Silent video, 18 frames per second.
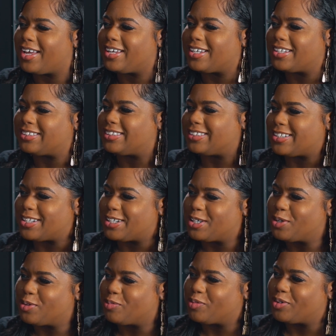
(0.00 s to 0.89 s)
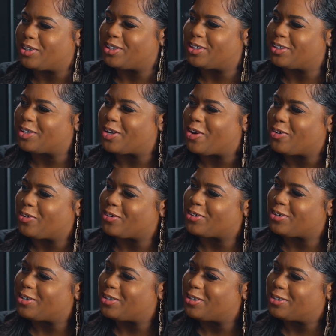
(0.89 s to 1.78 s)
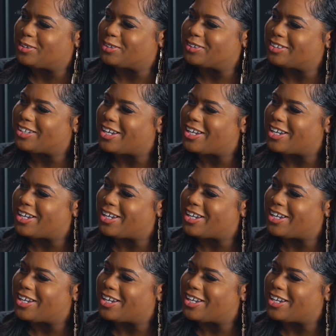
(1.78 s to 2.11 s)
incident when a girl...